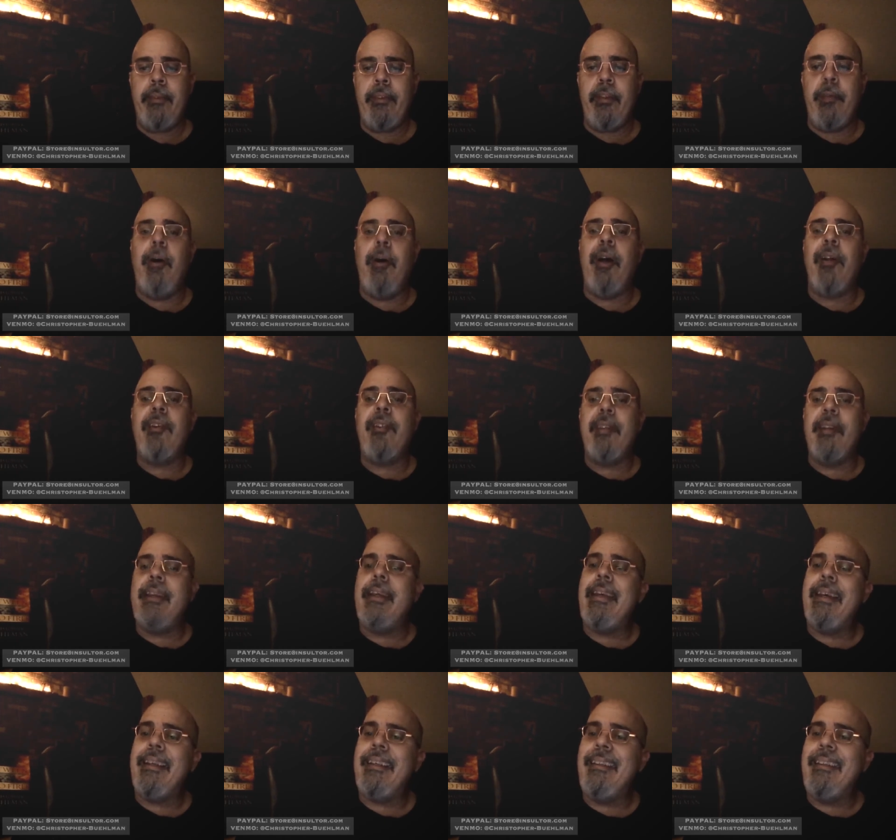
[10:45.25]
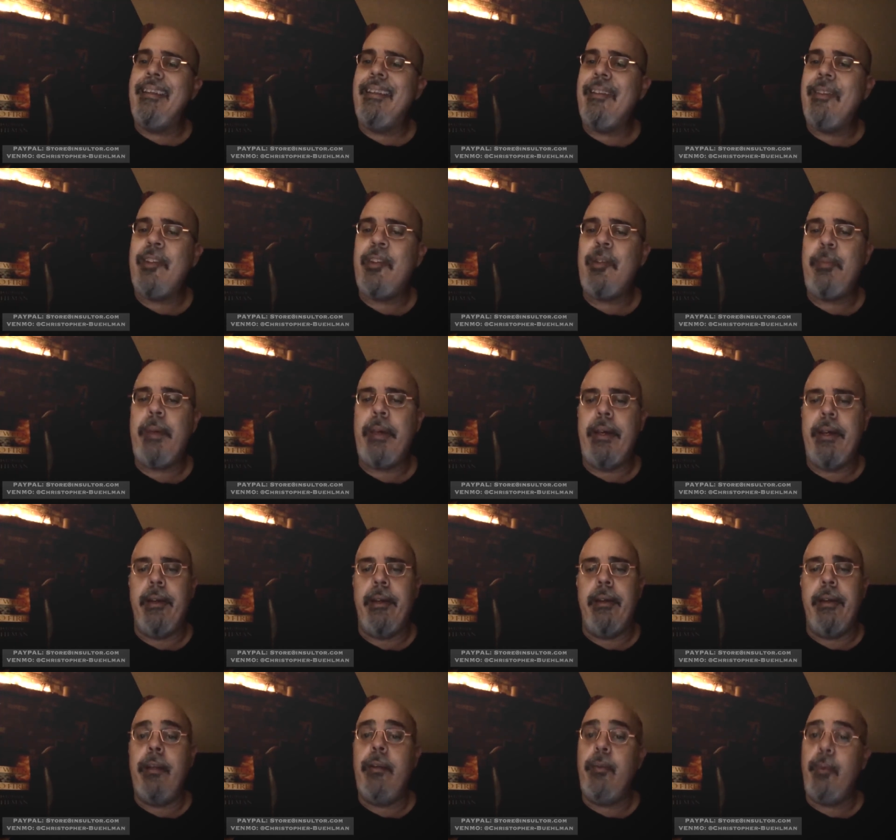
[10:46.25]
Tomas said he had none to
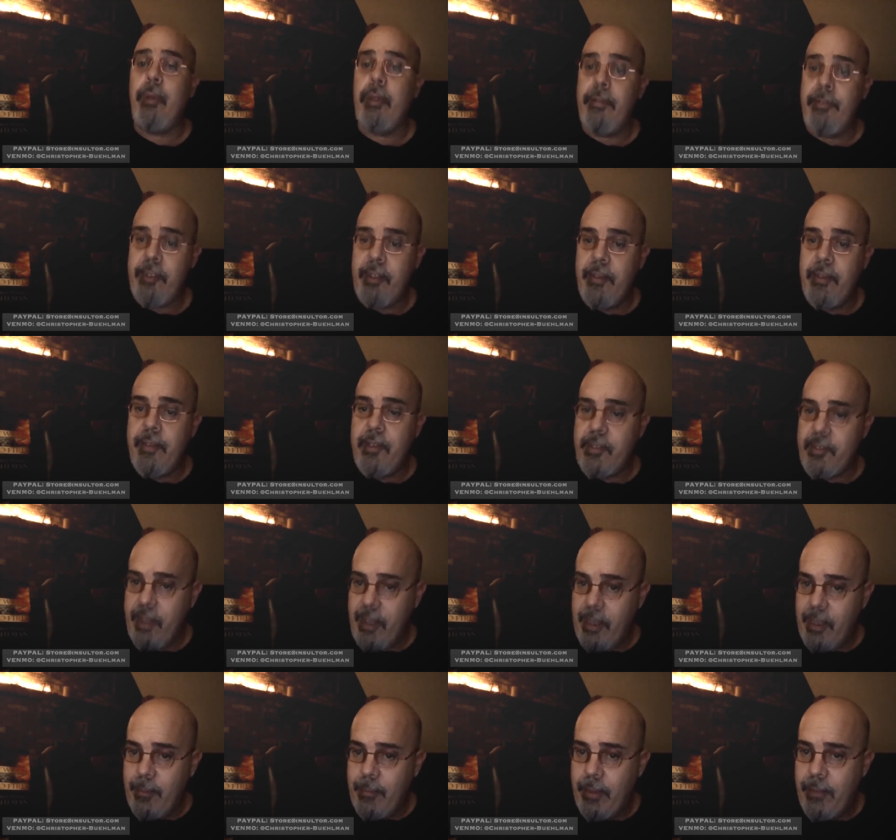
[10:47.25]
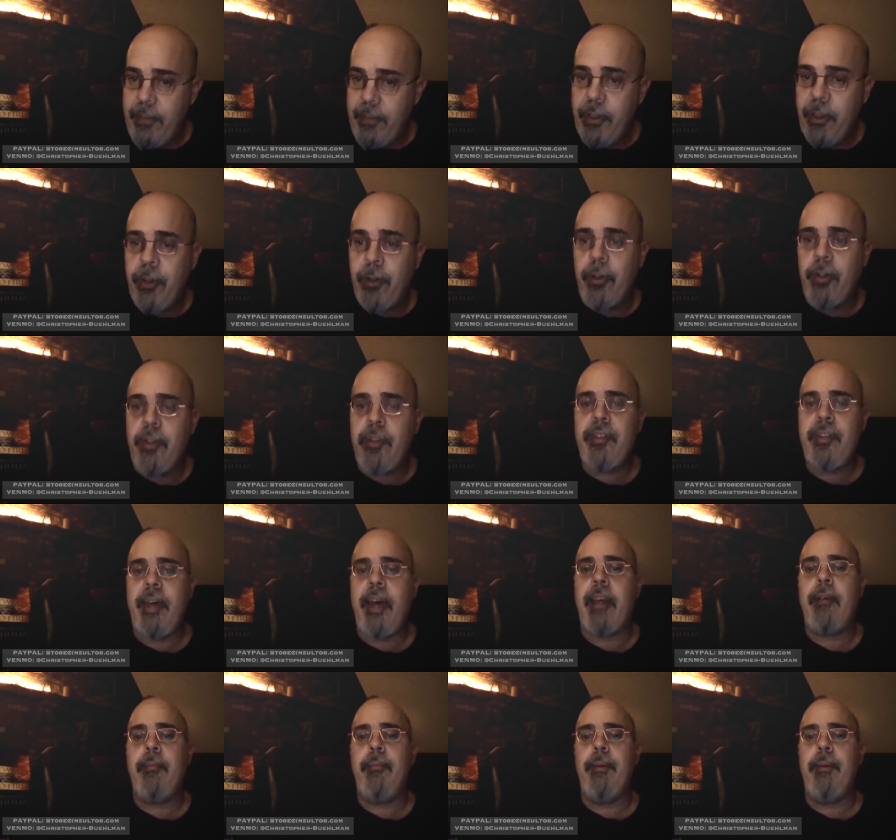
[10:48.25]
spare, and would have said the same had the girl's
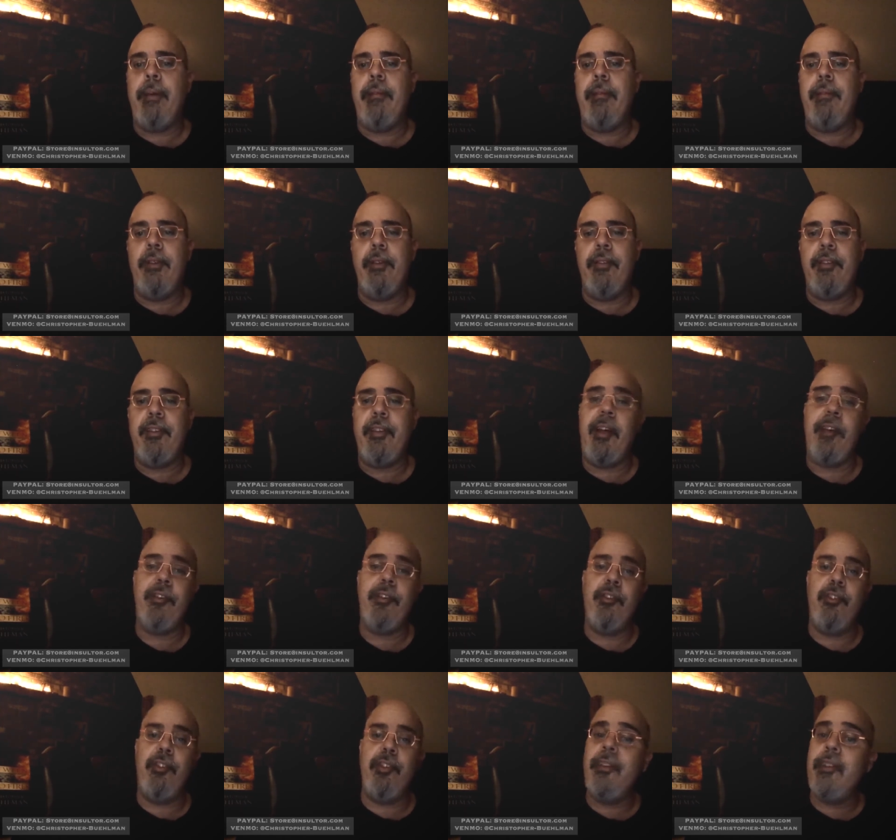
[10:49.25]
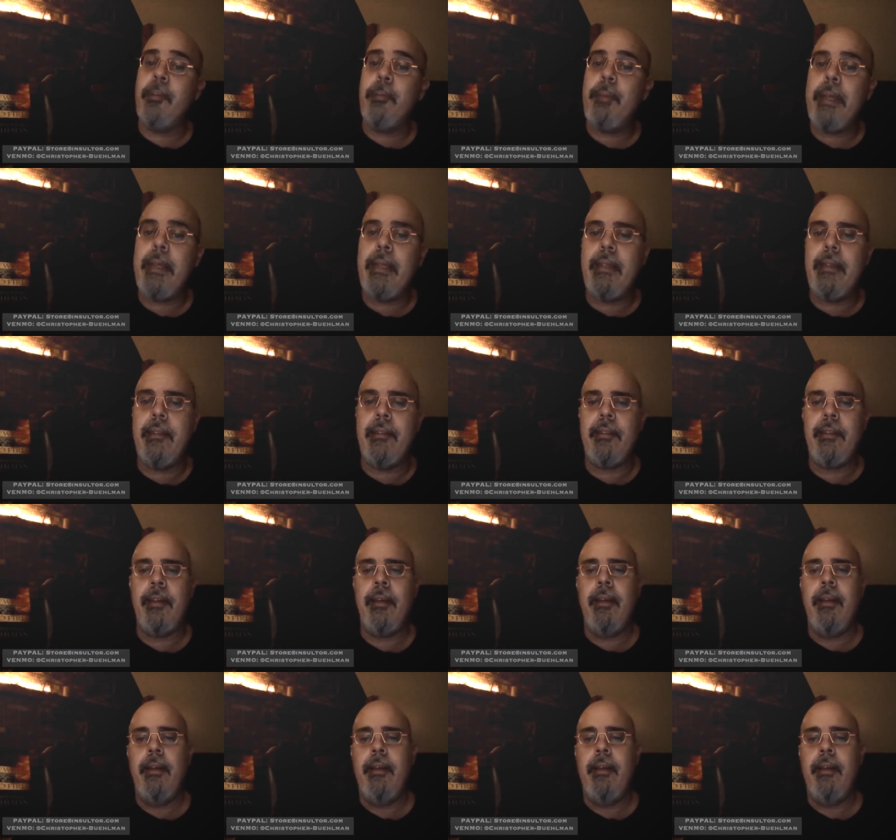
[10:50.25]
sack been full of sausages and peas.